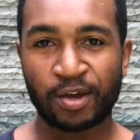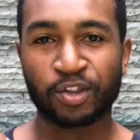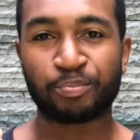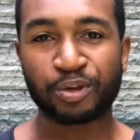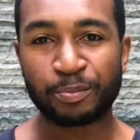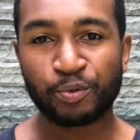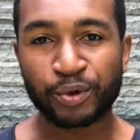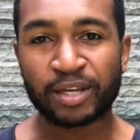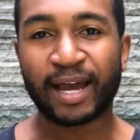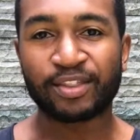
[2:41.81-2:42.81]
The people
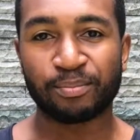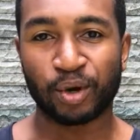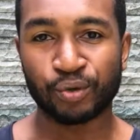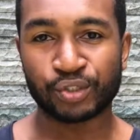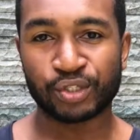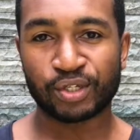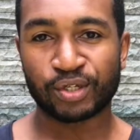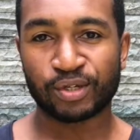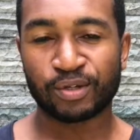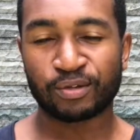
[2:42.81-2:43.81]
we like the most,
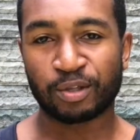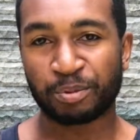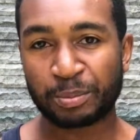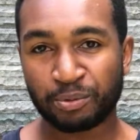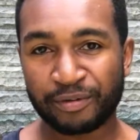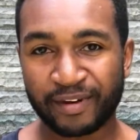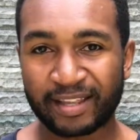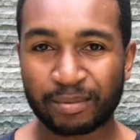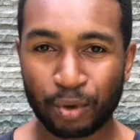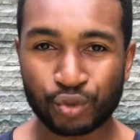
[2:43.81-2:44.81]
the people we
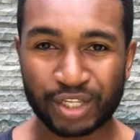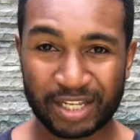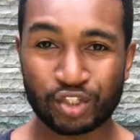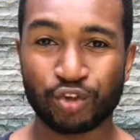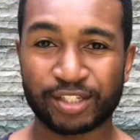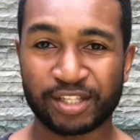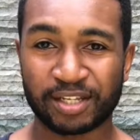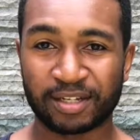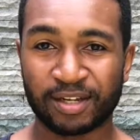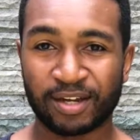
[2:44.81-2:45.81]
find the most
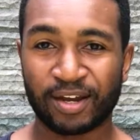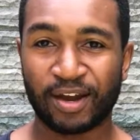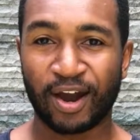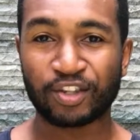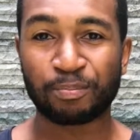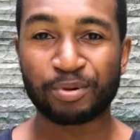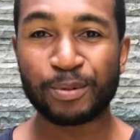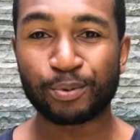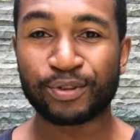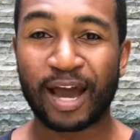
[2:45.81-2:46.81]
interesting, are the
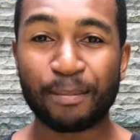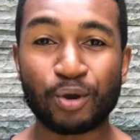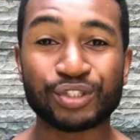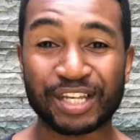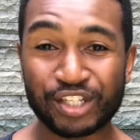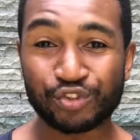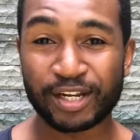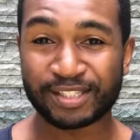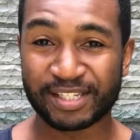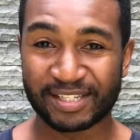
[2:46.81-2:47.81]
people that are most
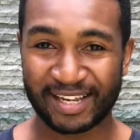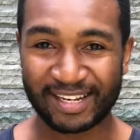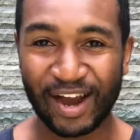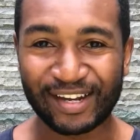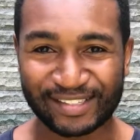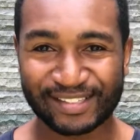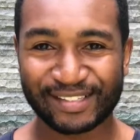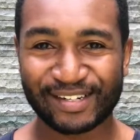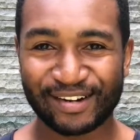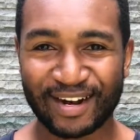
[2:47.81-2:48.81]
interested in us,
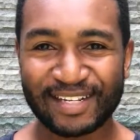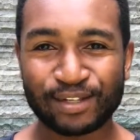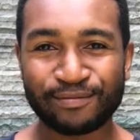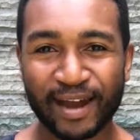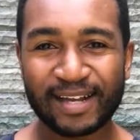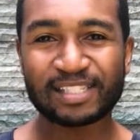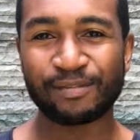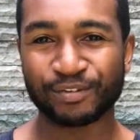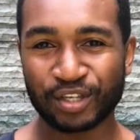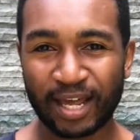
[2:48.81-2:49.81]
all right? So find
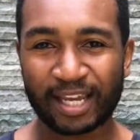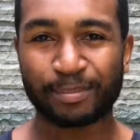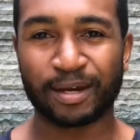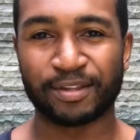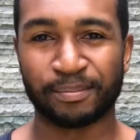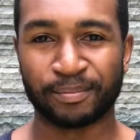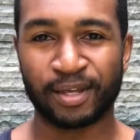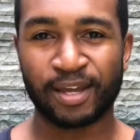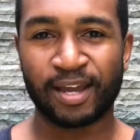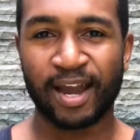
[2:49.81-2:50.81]
something you like about them
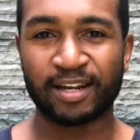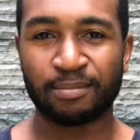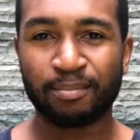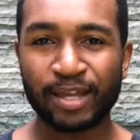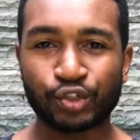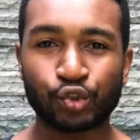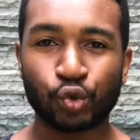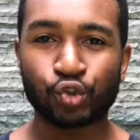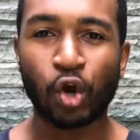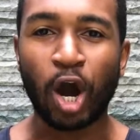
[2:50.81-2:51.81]
and then make
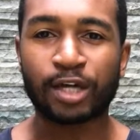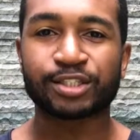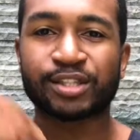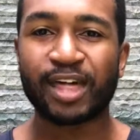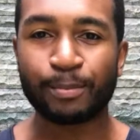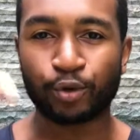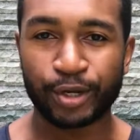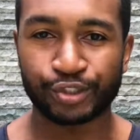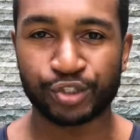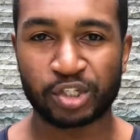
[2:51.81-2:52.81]
sure you ask them
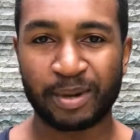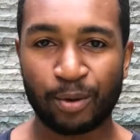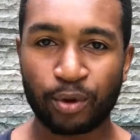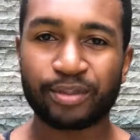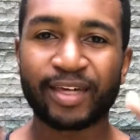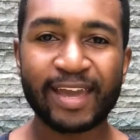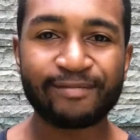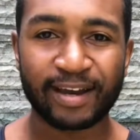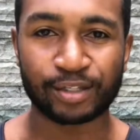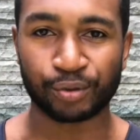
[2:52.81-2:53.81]
questions about what they
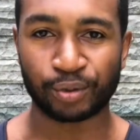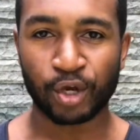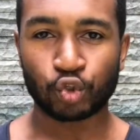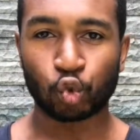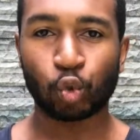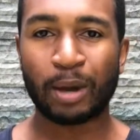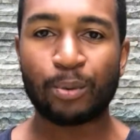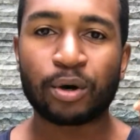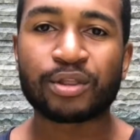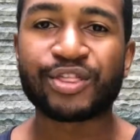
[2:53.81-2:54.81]
value. Talk about
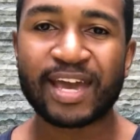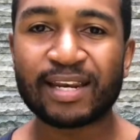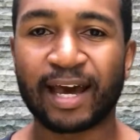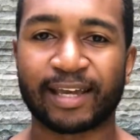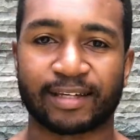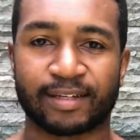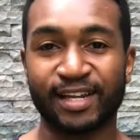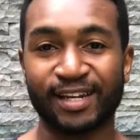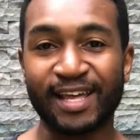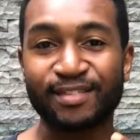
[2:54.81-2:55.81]
what they like.
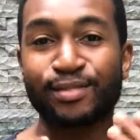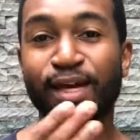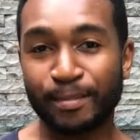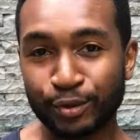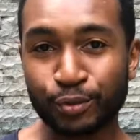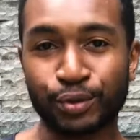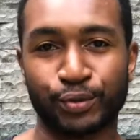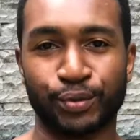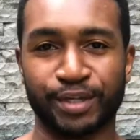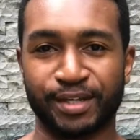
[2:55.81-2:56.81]
Let them do the
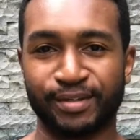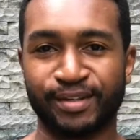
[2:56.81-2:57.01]
talking.